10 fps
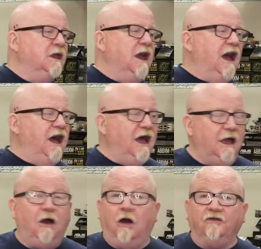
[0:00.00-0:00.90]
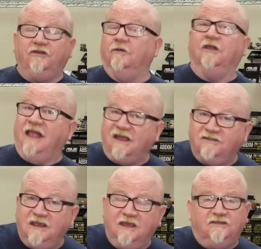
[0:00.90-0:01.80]
Uh, also, the last
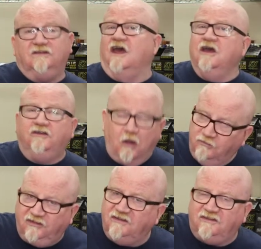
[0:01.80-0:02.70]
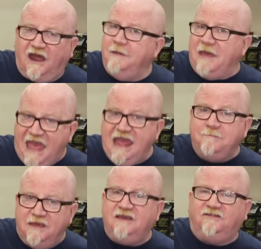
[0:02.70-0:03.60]
thing is, is don't just type A,
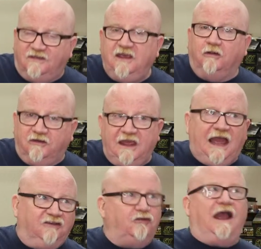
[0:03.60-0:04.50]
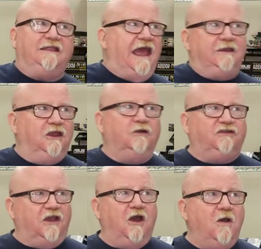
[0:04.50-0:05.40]
B, C, or D. I tried that years
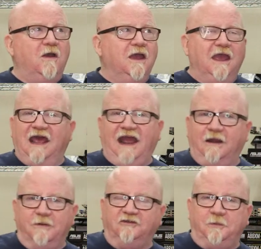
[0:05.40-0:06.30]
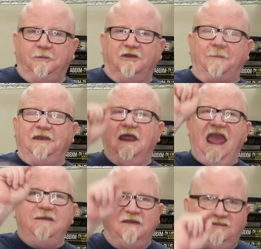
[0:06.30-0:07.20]
ago, and I had a bunch of people typing
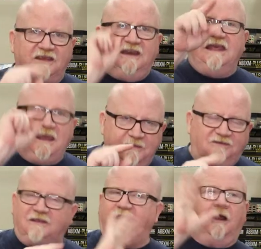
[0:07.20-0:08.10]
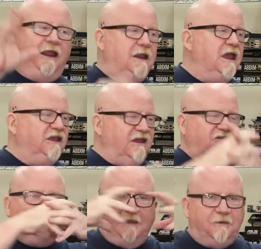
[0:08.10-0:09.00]
A, B, C, D, A, B, C, D, all right? You have to
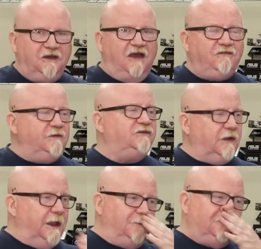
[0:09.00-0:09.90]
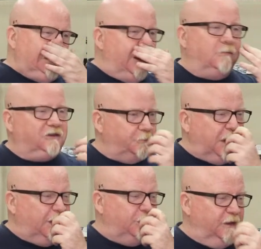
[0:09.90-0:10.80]
type enough of it so I understand what the
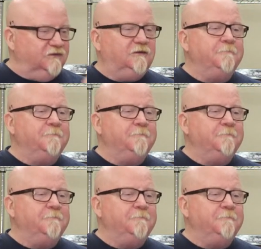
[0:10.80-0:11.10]
problem is,